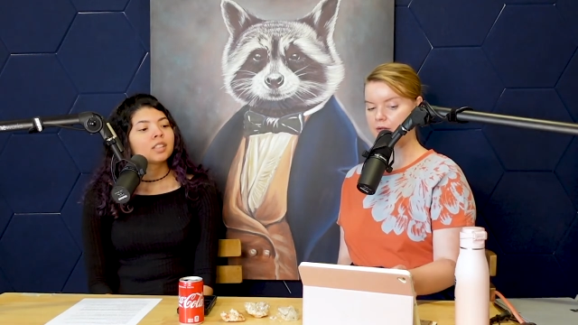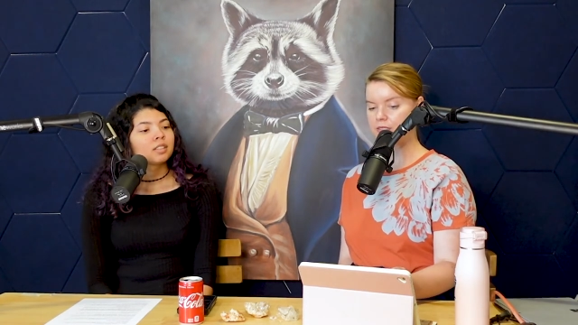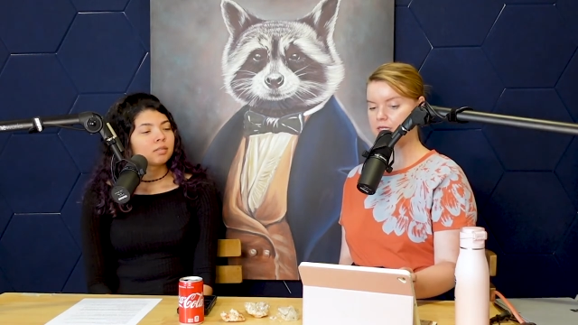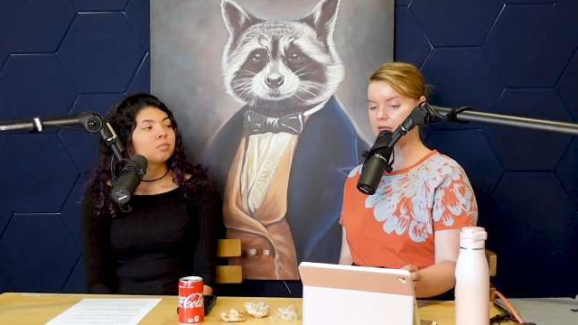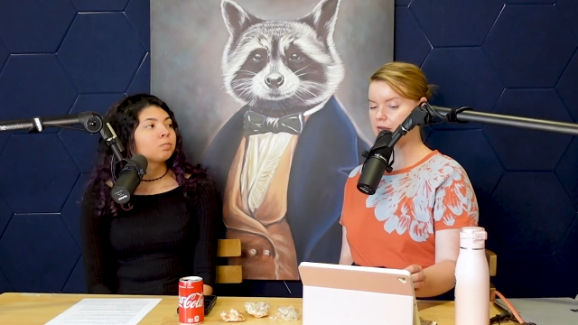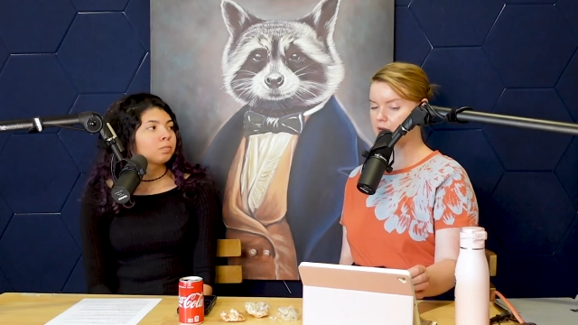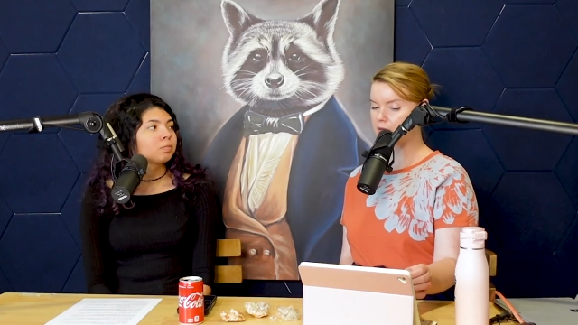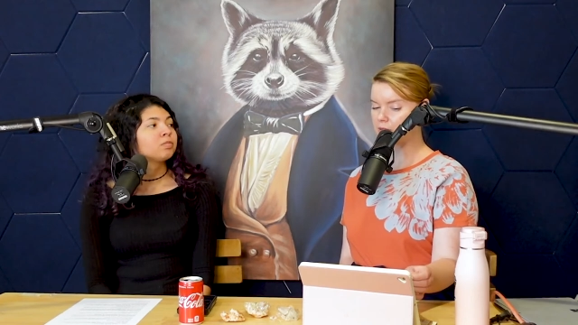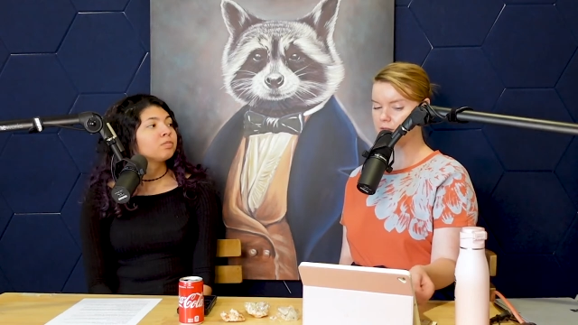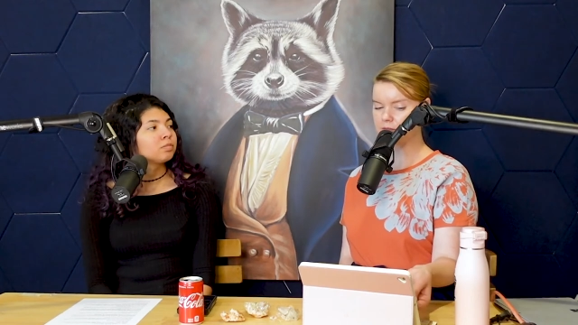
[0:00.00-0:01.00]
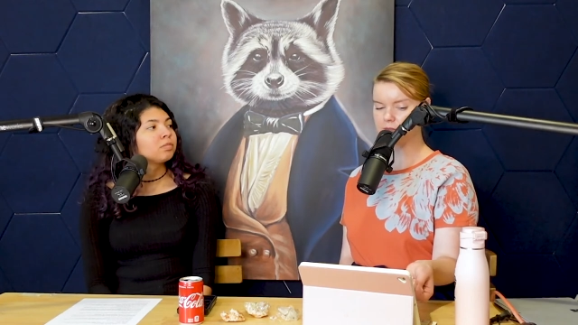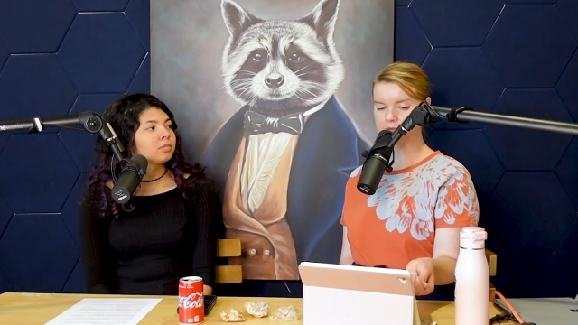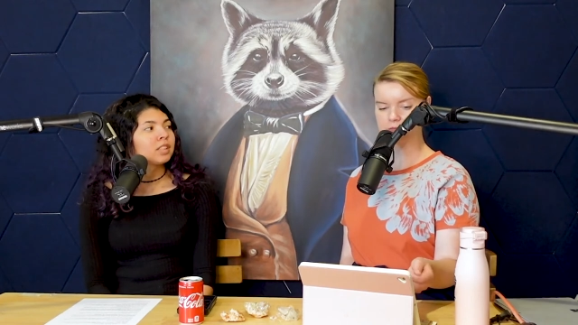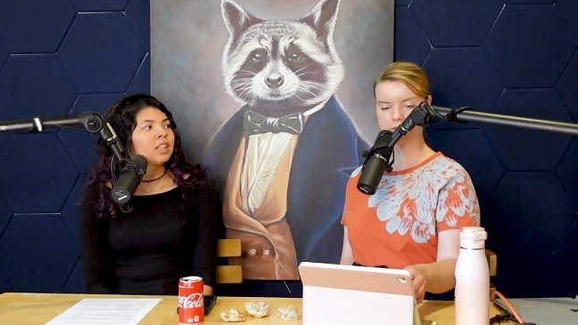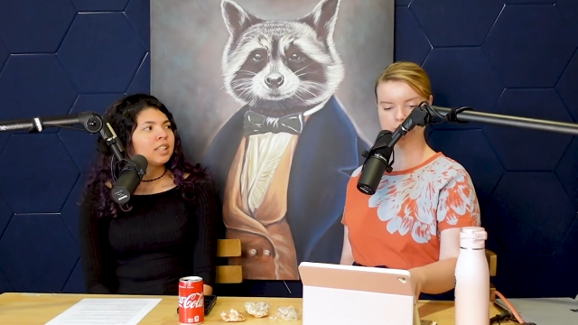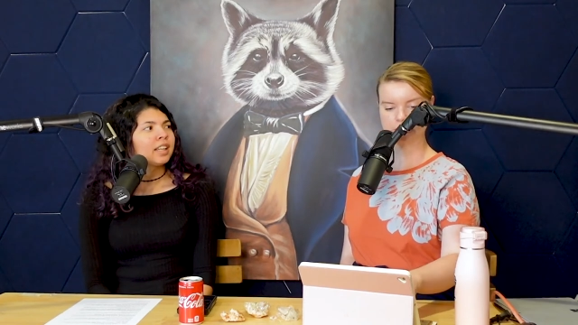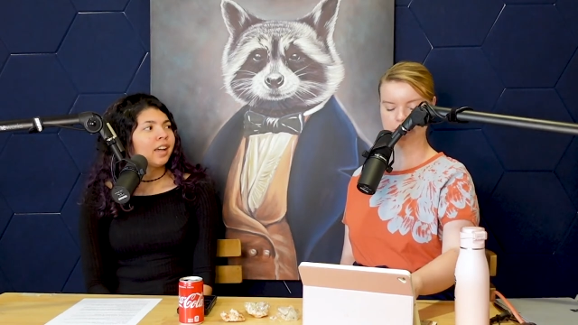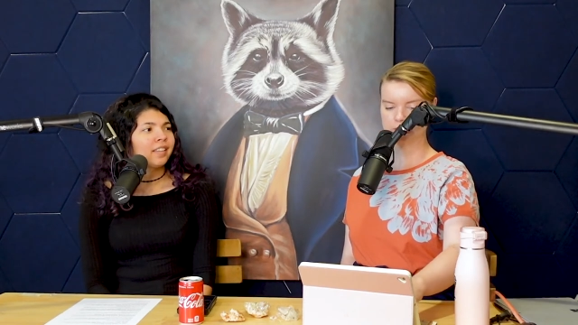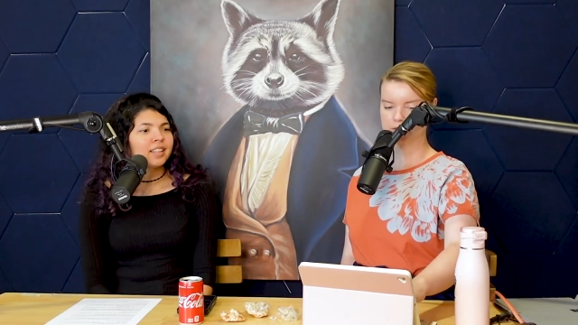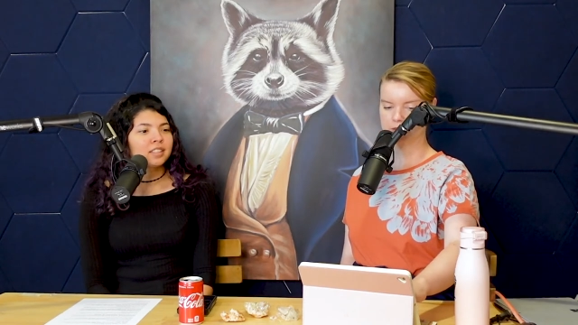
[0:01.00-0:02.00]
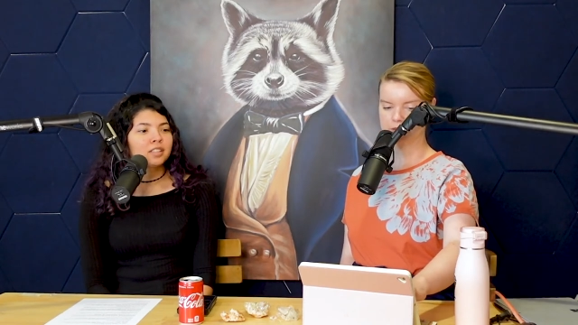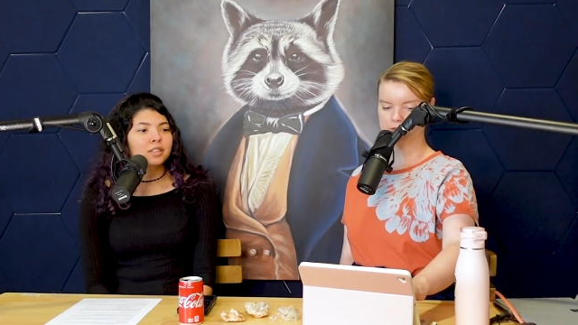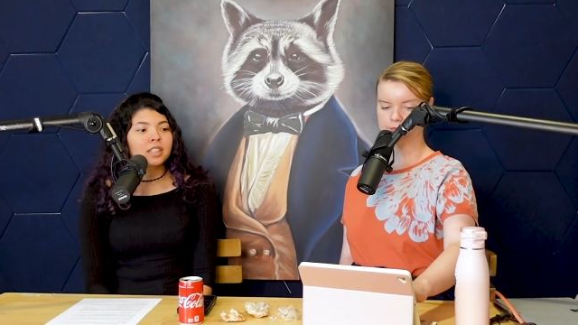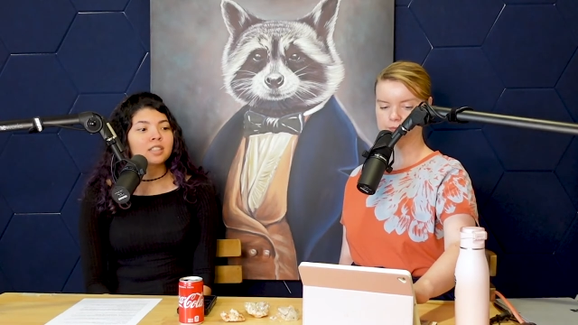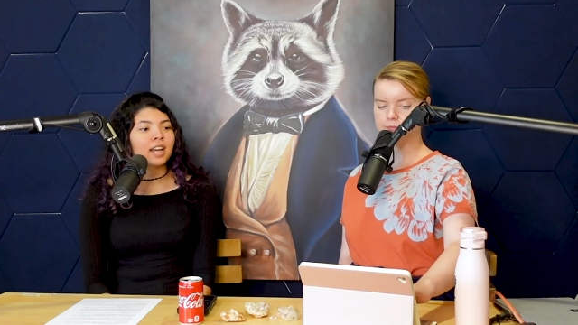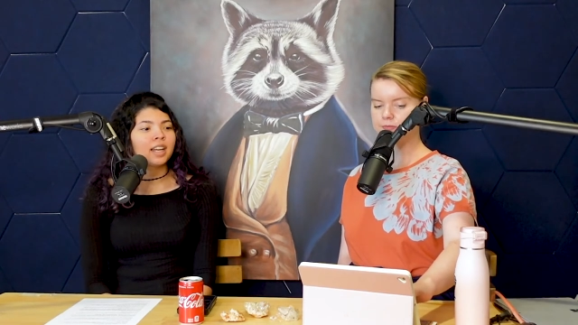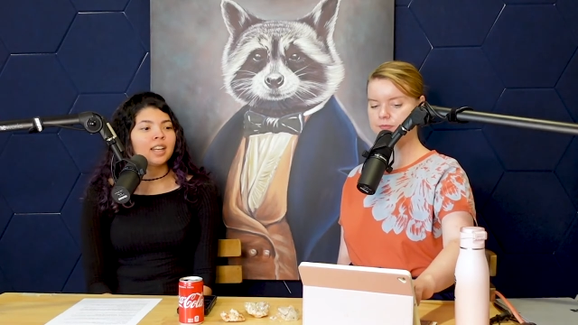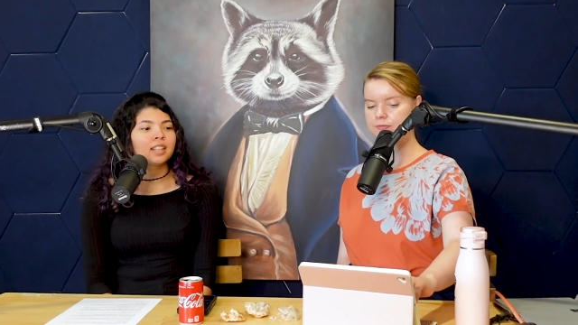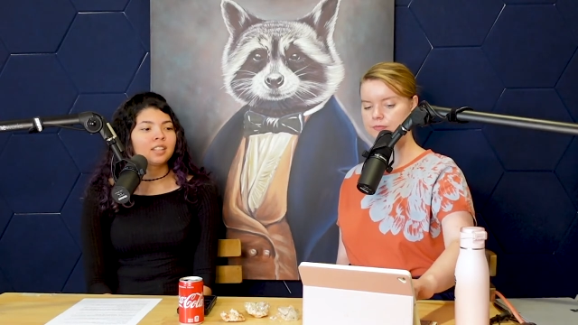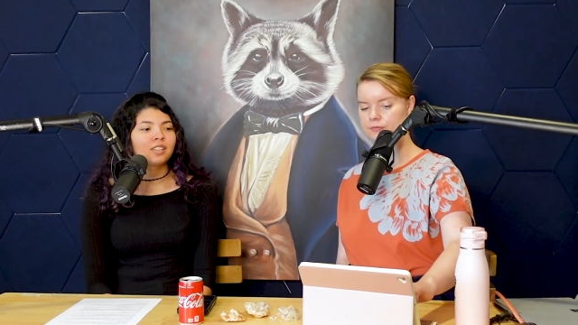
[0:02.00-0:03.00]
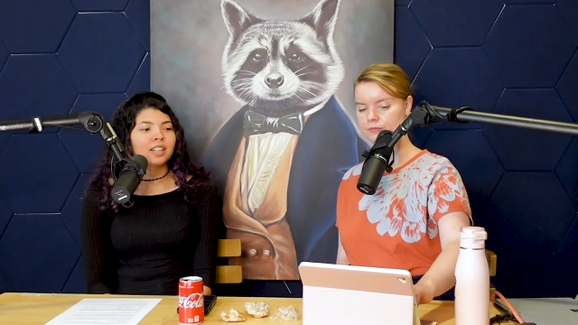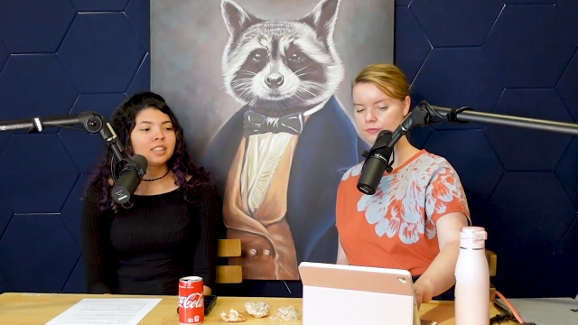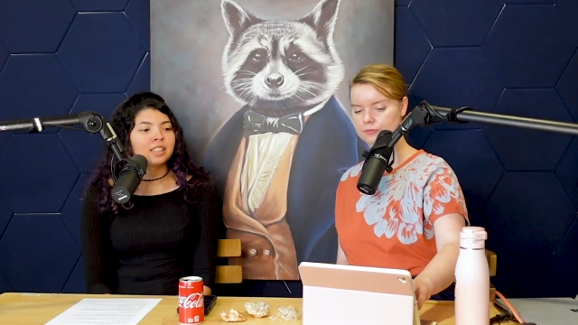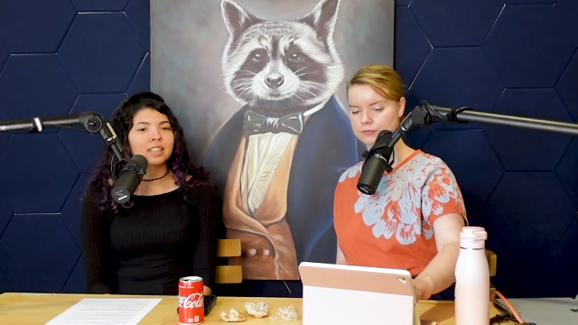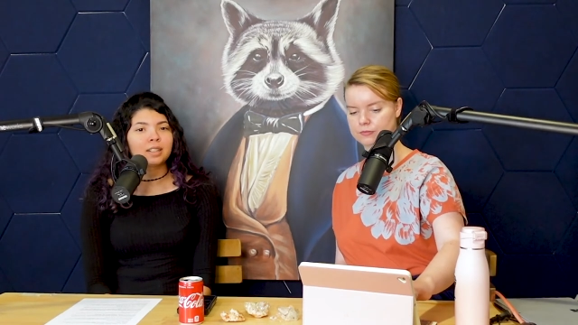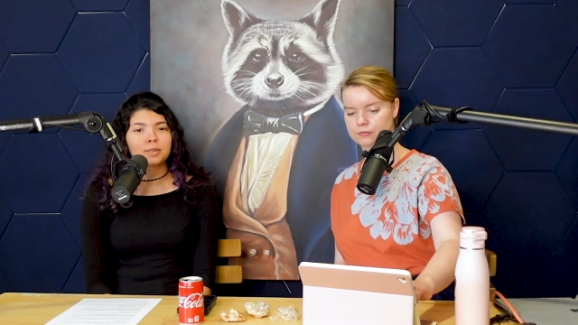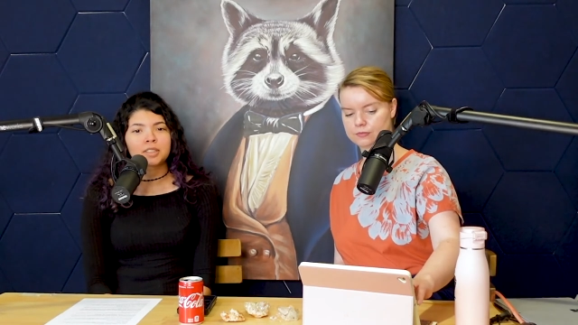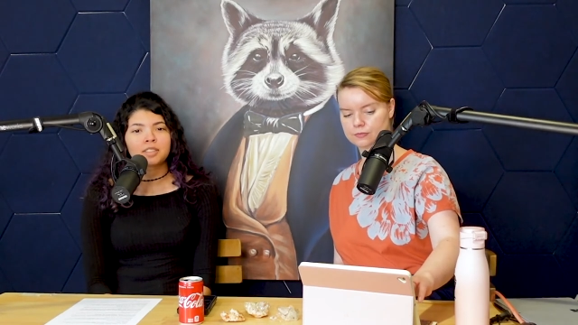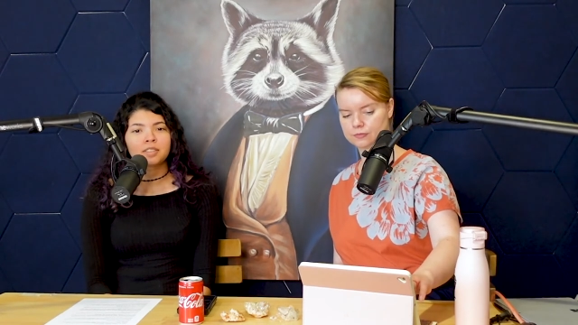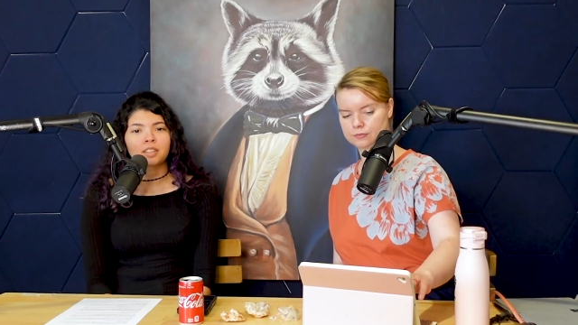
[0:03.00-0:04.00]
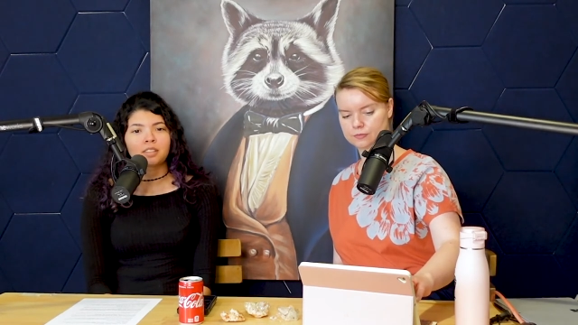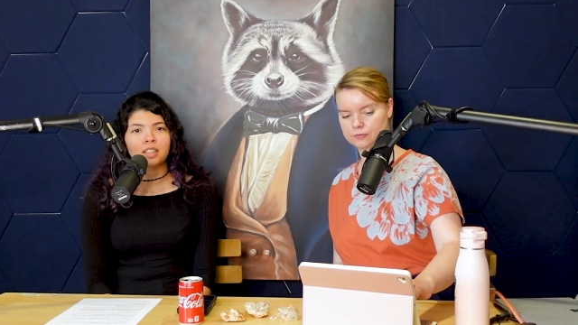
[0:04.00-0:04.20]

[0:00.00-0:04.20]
Speaker 1: it to care. Yeah, that too, because I had no idea that was even a